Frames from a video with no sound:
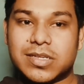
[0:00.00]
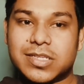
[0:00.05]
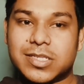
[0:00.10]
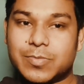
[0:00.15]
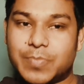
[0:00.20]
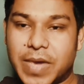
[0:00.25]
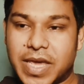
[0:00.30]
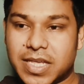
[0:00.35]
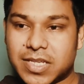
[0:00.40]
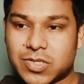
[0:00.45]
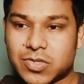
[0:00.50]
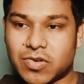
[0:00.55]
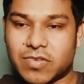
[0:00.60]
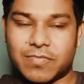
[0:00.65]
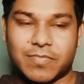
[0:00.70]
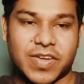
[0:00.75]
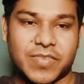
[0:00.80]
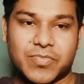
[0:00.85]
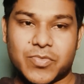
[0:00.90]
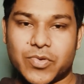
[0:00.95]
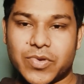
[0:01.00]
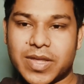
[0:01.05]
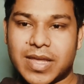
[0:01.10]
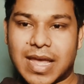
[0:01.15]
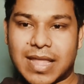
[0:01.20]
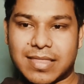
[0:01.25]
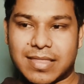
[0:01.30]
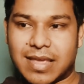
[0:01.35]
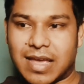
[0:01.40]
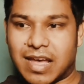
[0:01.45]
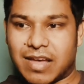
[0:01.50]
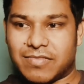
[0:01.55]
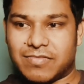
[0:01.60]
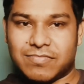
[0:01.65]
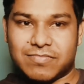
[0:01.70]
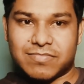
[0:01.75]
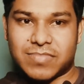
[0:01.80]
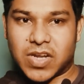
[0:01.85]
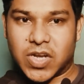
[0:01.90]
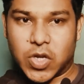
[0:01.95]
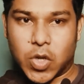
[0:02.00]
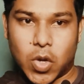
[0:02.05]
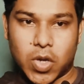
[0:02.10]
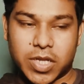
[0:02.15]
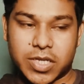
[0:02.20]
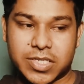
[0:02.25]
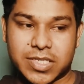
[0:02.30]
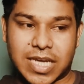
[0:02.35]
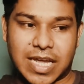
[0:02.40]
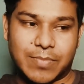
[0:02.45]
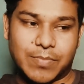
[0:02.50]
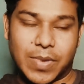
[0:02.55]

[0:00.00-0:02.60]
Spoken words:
space of Web3 and they have knowledge